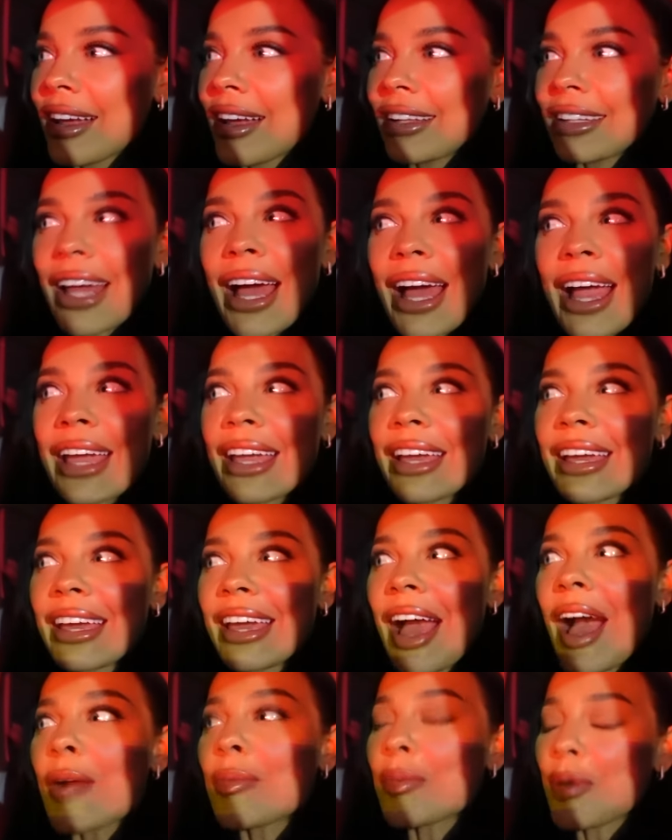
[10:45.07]
like
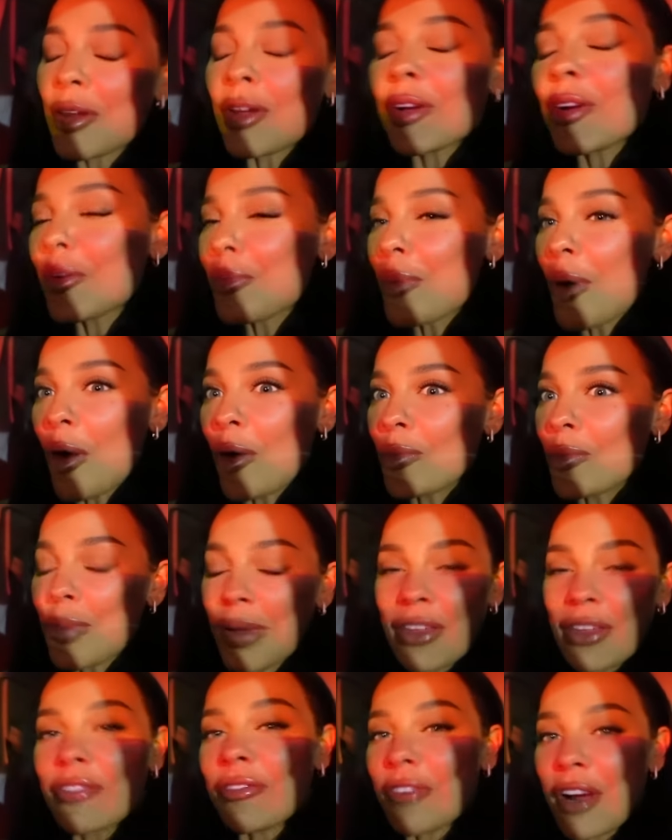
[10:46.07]
I'm gonna come home with
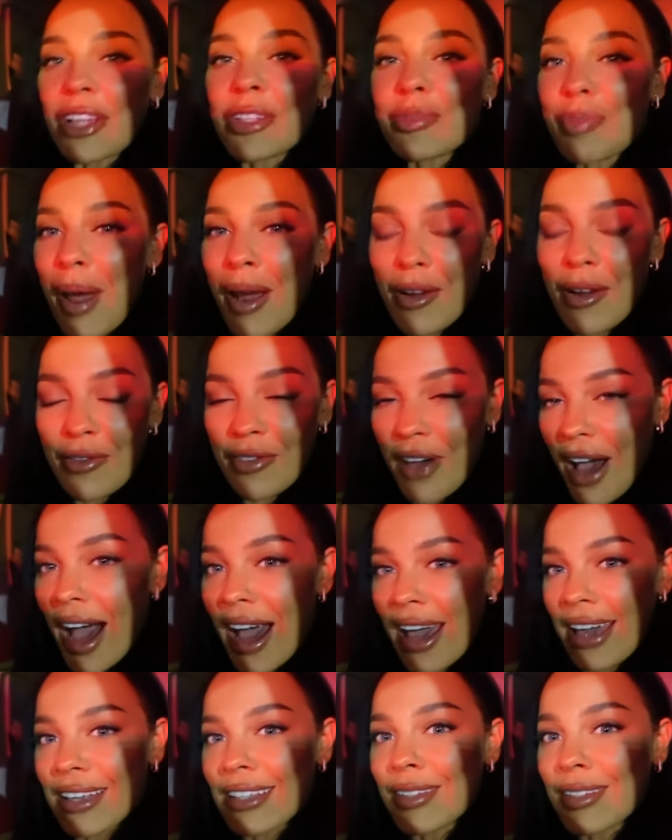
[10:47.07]
a fresh pair of
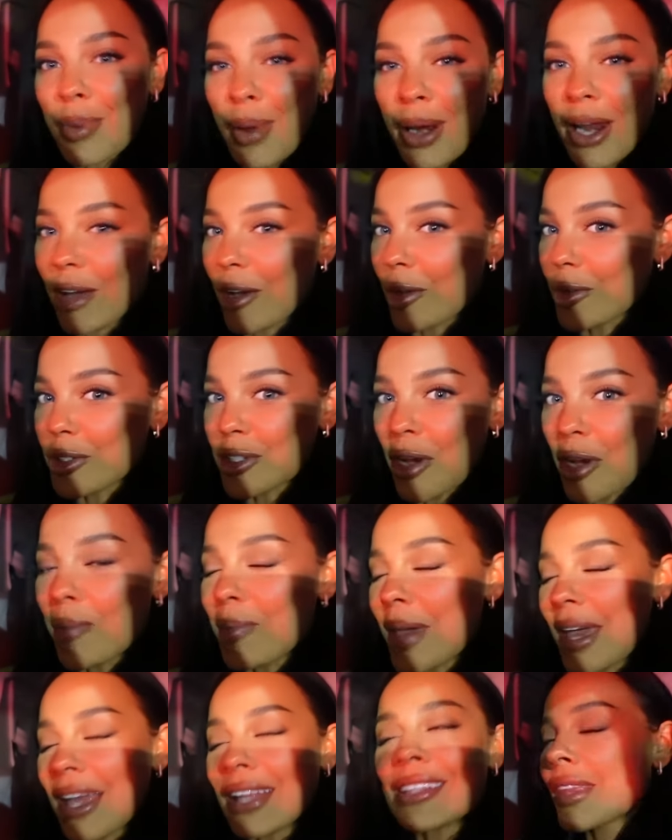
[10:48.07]
eyes when I go
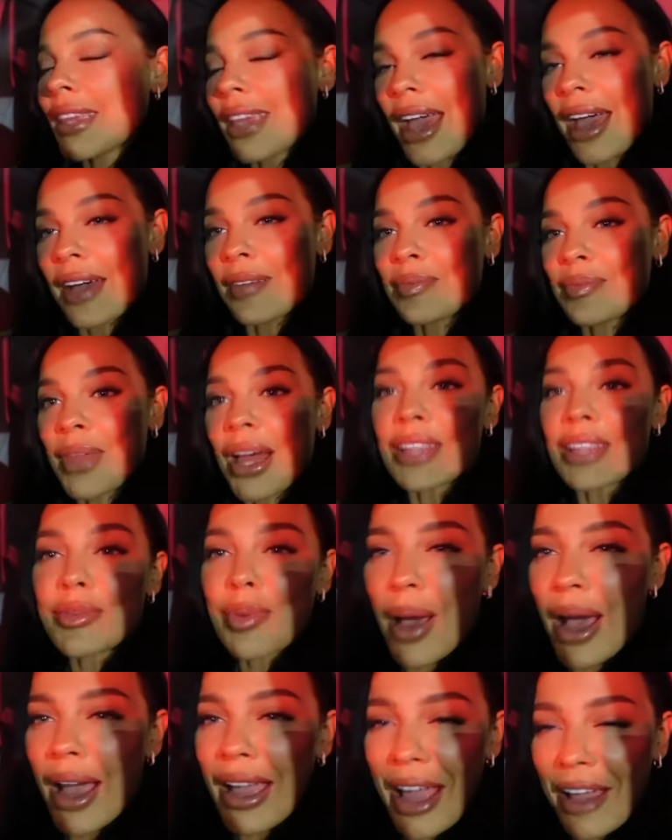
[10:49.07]
shopping yeah that's
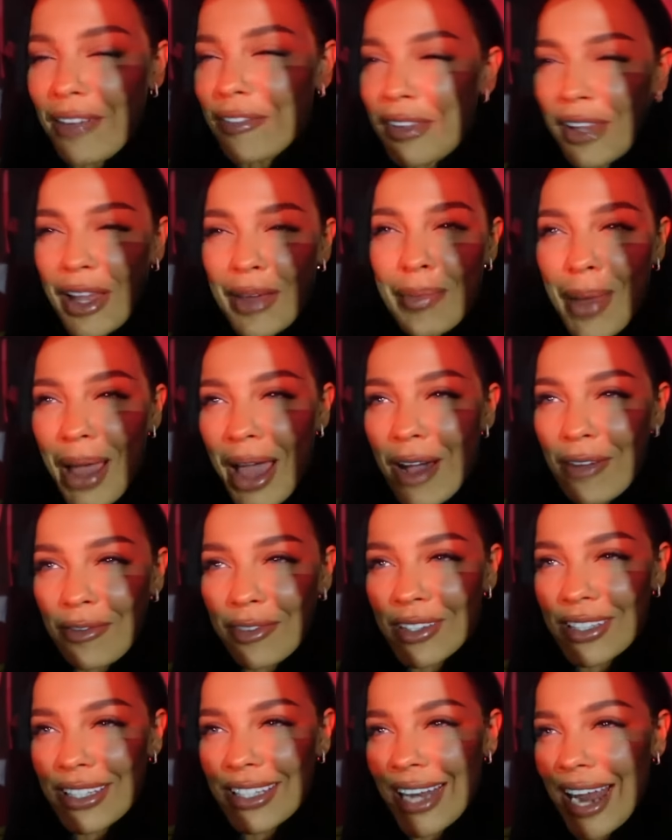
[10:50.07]
why I feel like my
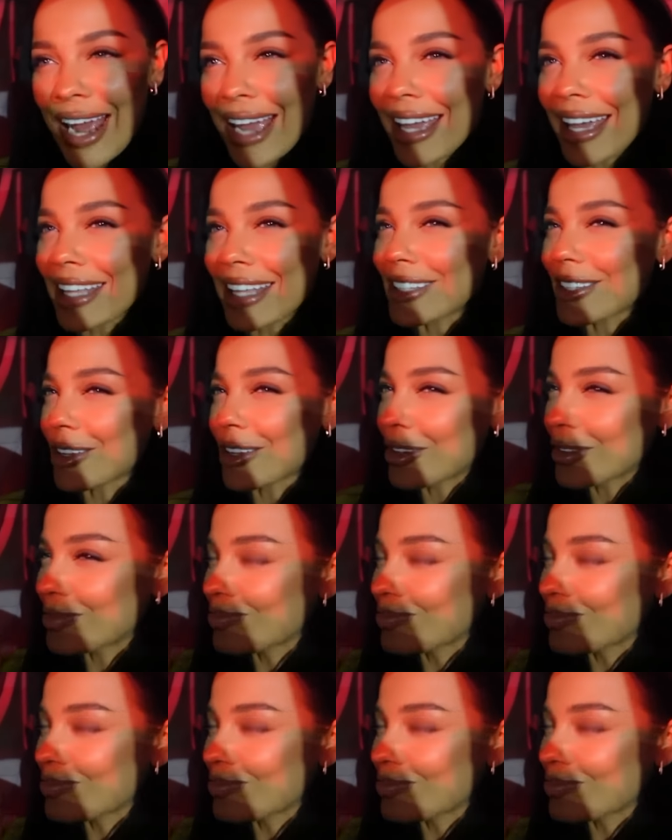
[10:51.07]
outfit tonight isn't